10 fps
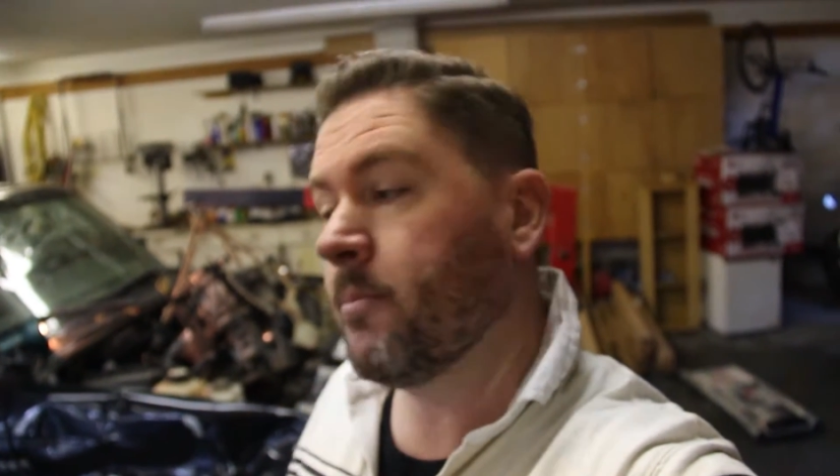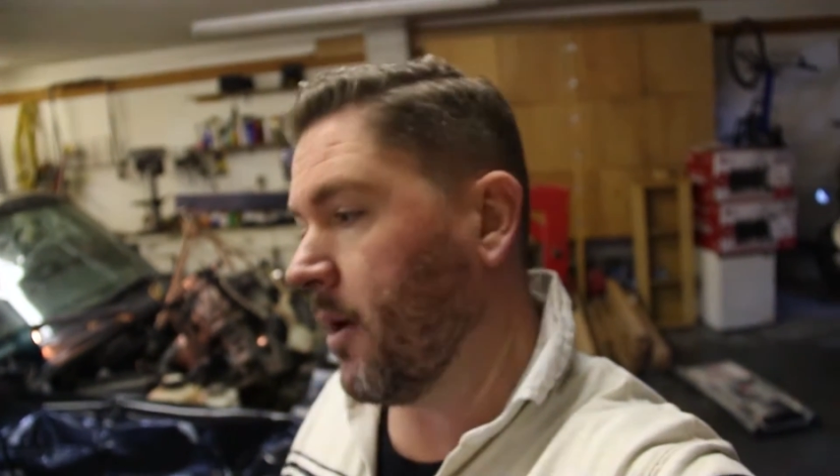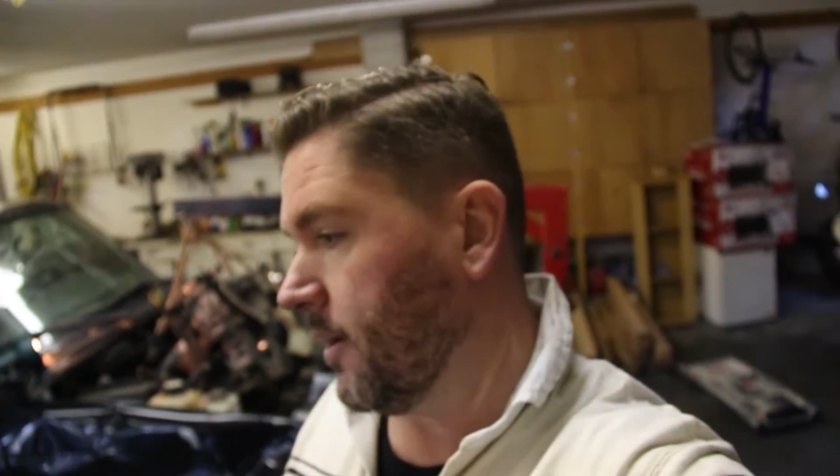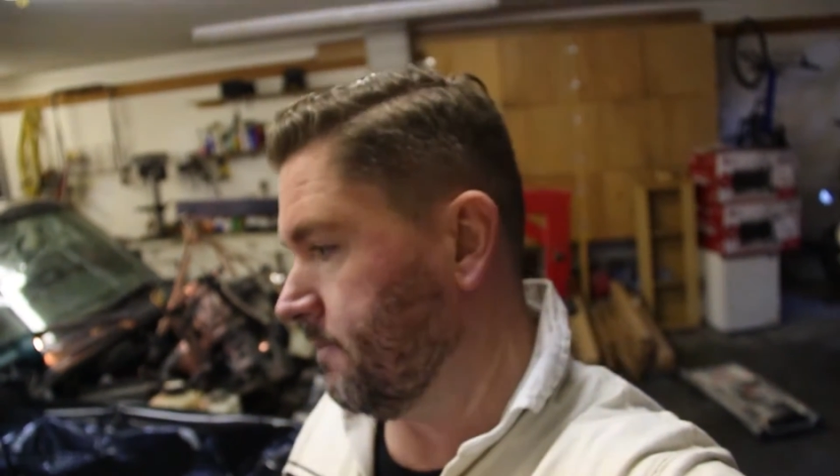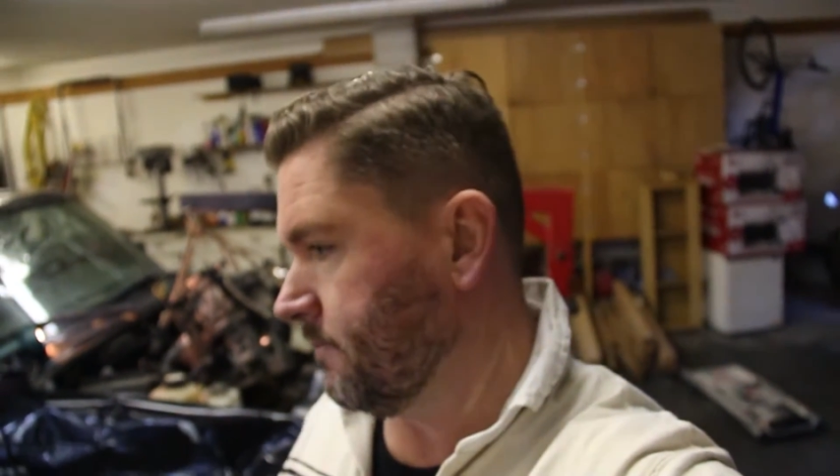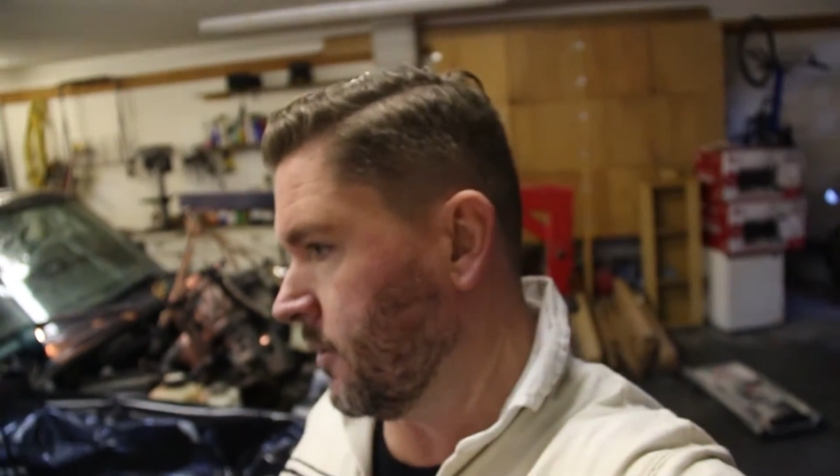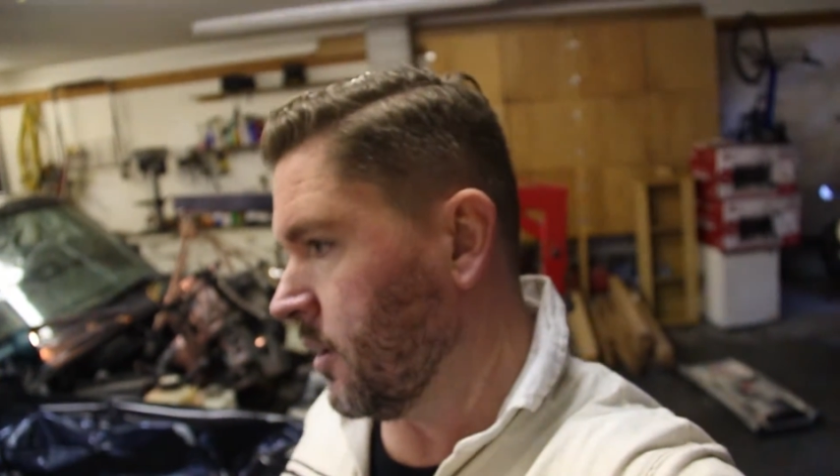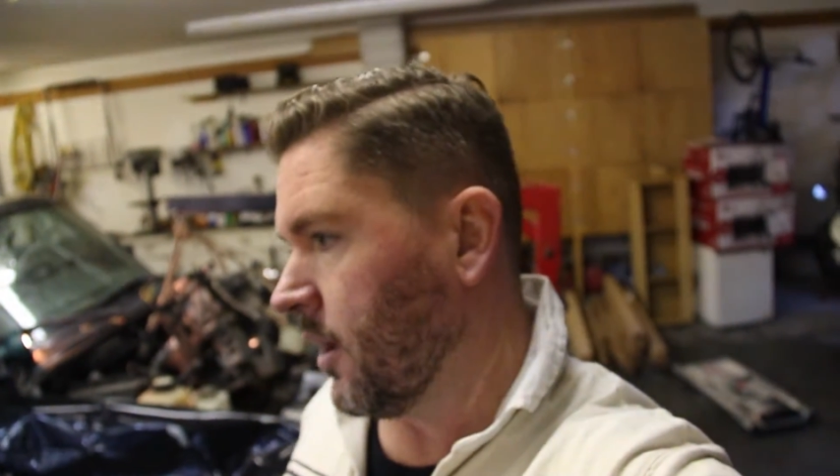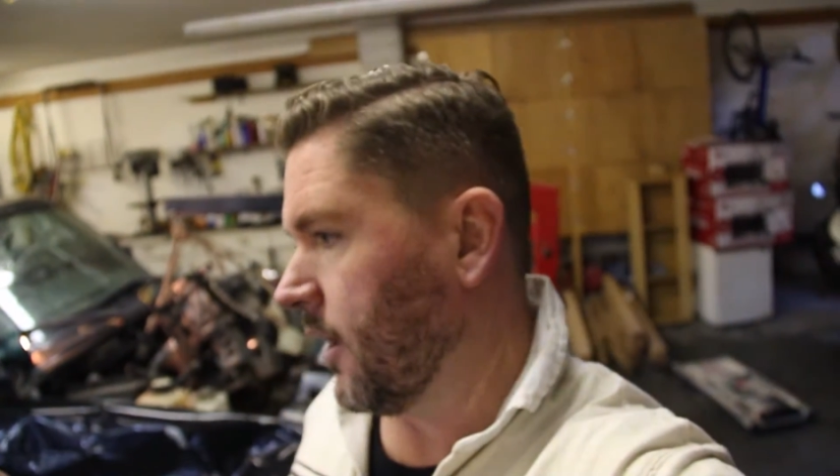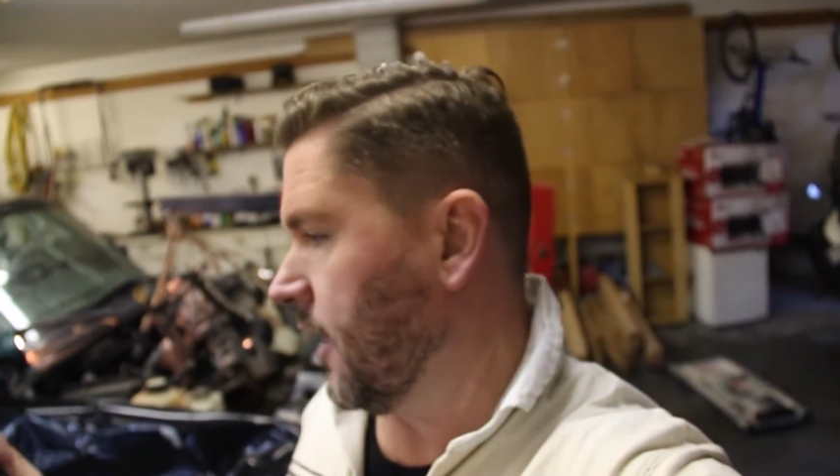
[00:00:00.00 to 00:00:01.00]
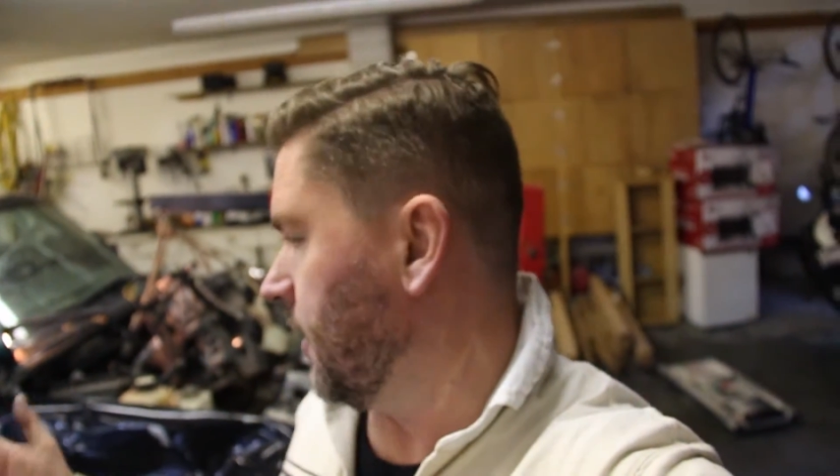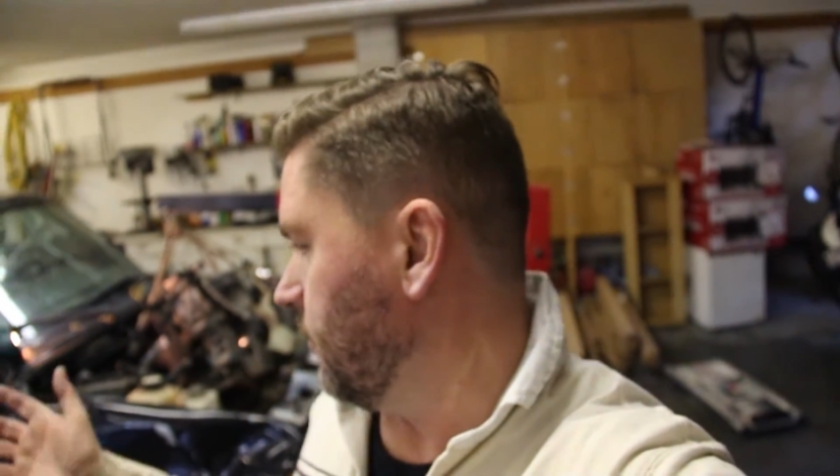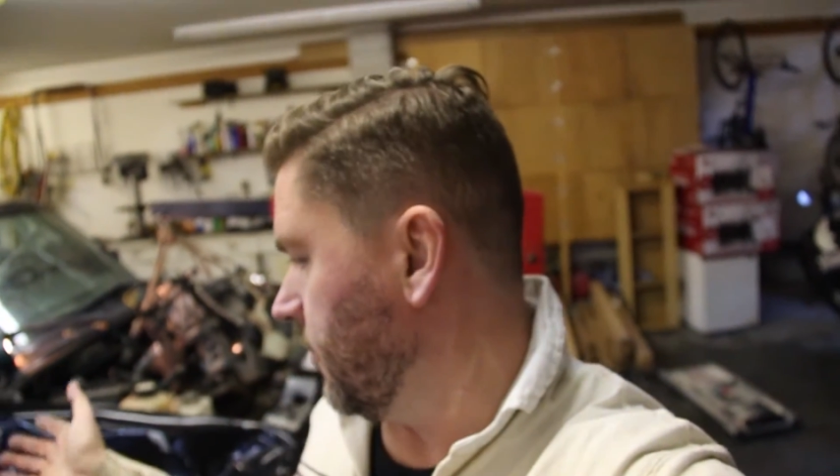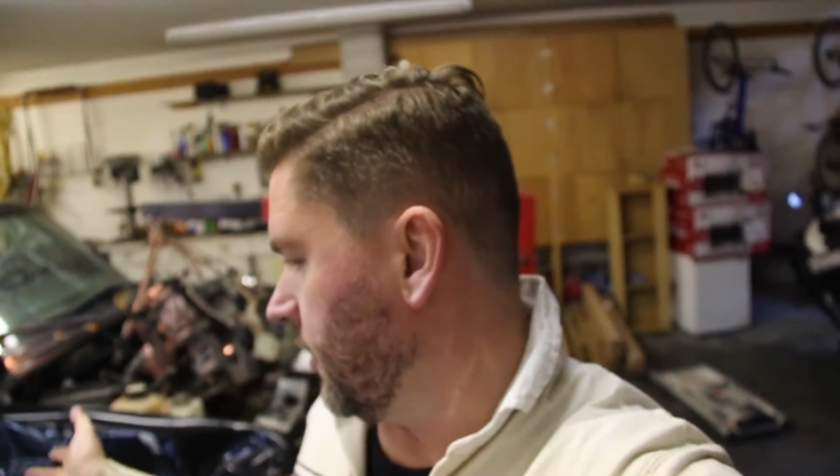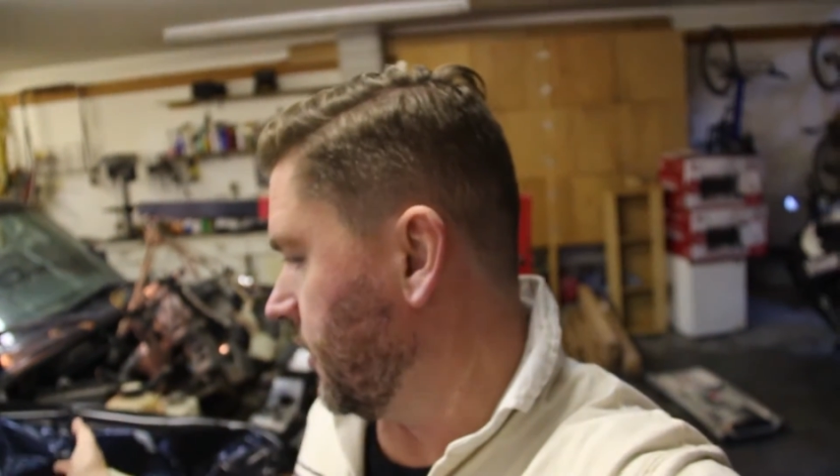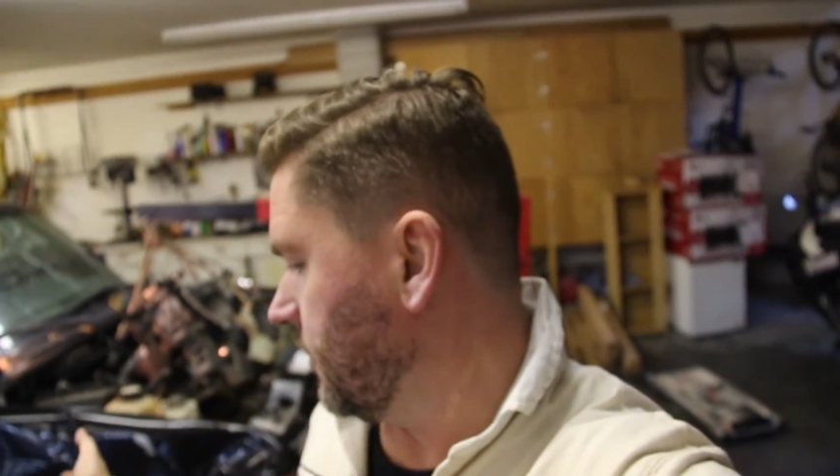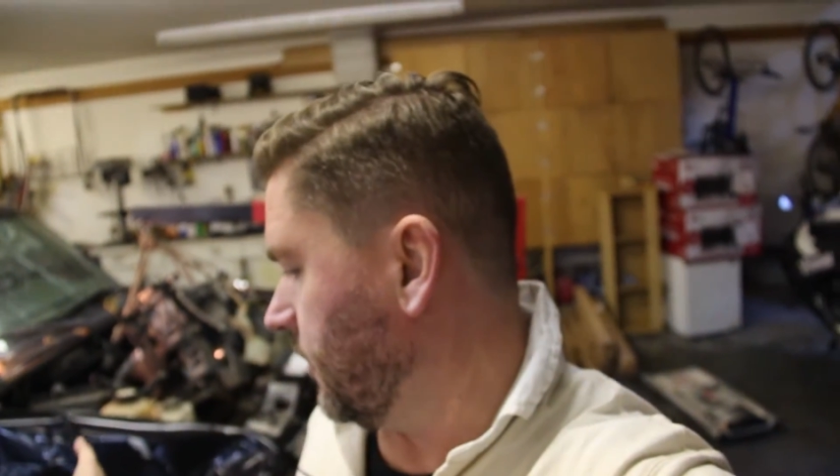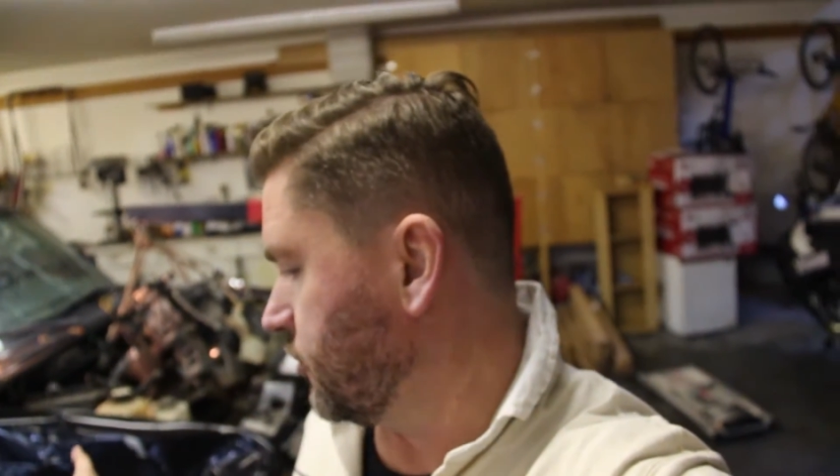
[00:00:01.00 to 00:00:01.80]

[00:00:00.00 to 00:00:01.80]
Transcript: But again, we're in a